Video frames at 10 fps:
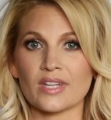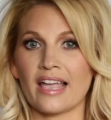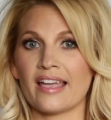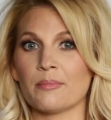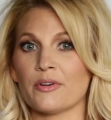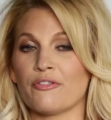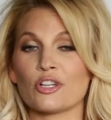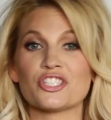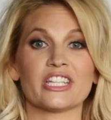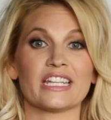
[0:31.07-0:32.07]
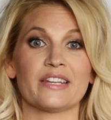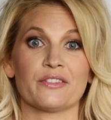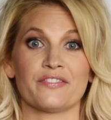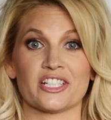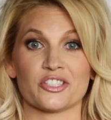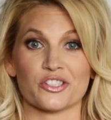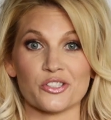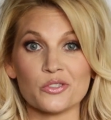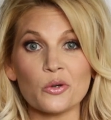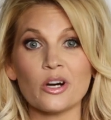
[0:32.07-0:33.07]
And before she could even finish the
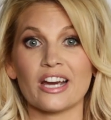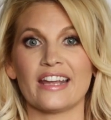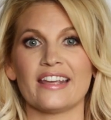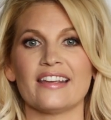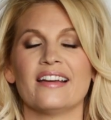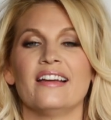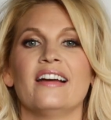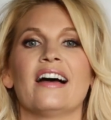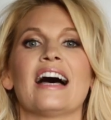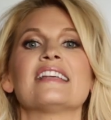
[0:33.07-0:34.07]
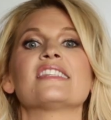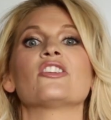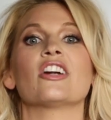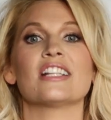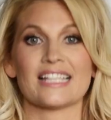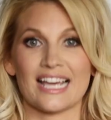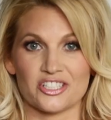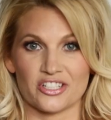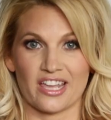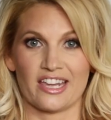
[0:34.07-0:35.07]
story, I started to
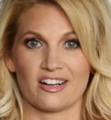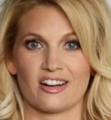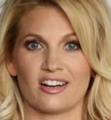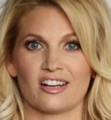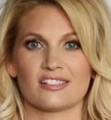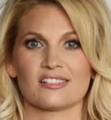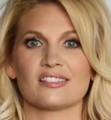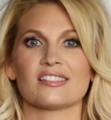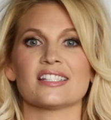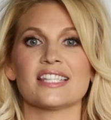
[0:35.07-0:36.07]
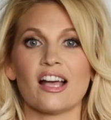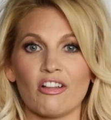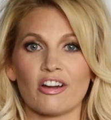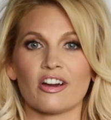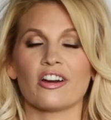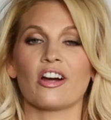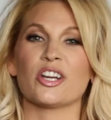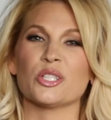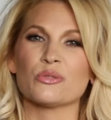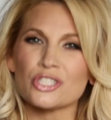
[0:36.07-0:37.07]
educate her to tell her,
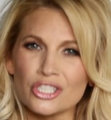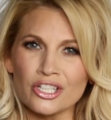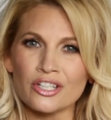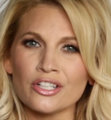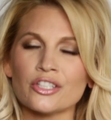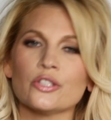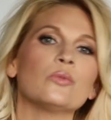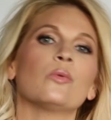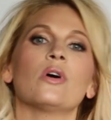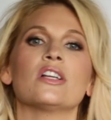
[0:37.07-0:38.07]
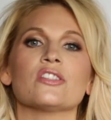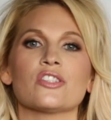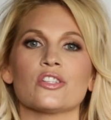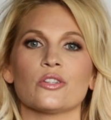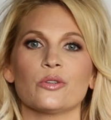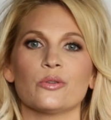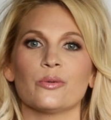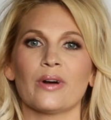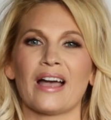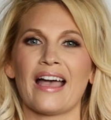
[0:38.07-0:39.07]
Are you sure you want
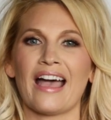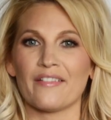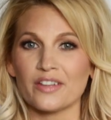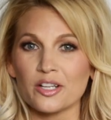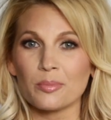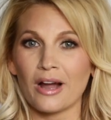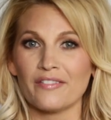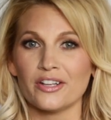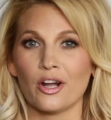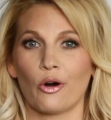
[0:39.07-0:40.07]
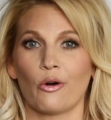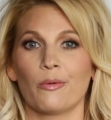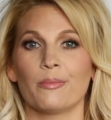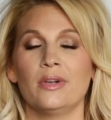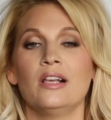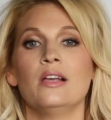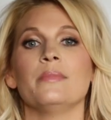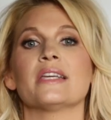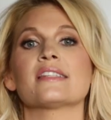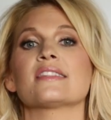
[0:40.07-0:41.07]
to have it at a private home?
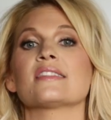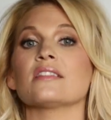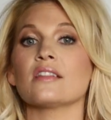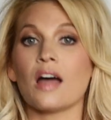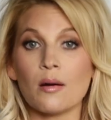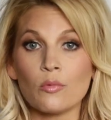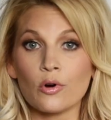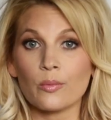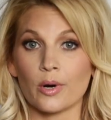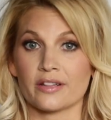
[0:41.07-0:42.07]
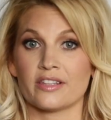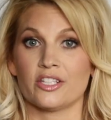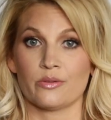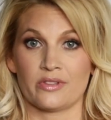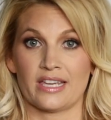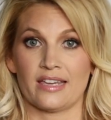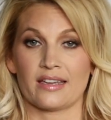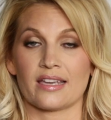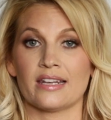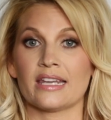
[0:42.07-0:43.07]
Because it's a lot more work than you
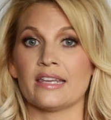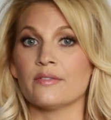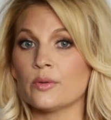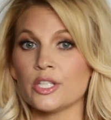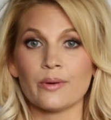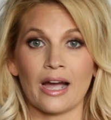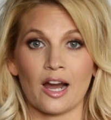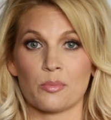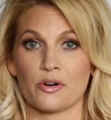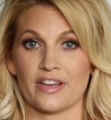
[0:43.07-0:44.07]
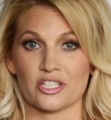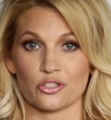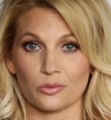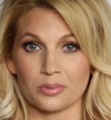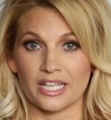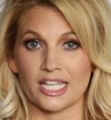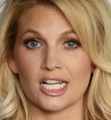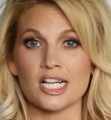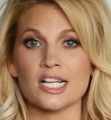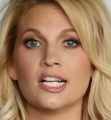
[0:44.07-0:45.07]
think. And even when you hire a professional
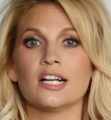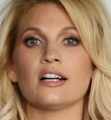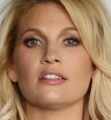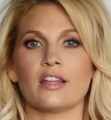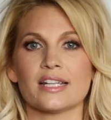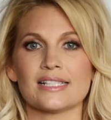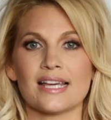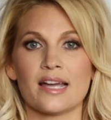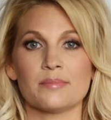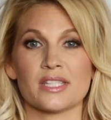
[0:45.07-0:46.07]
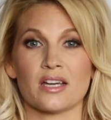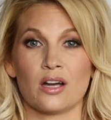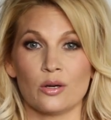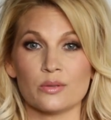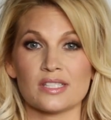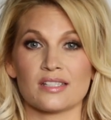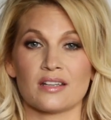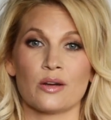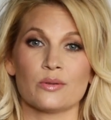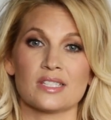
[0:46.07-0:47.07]
planner, a lot of times the host
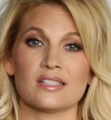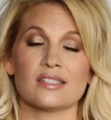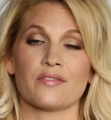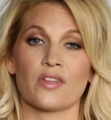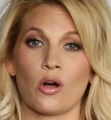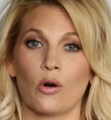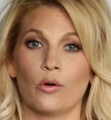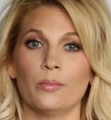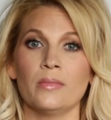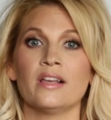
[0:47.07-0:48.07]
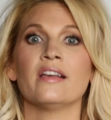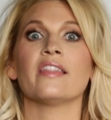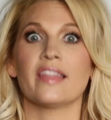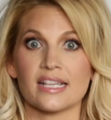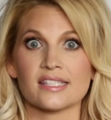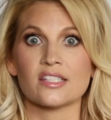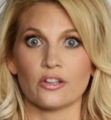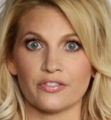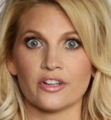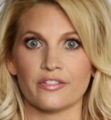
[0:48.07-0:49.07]
and hostess of the home, they
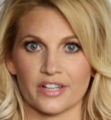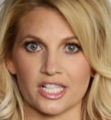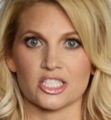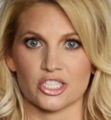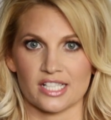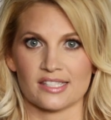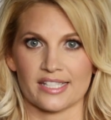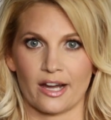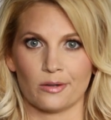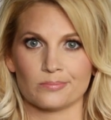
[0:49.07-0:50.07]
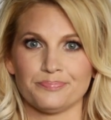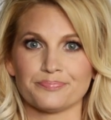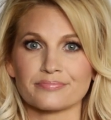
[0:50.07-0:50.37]
still feel very stressed out.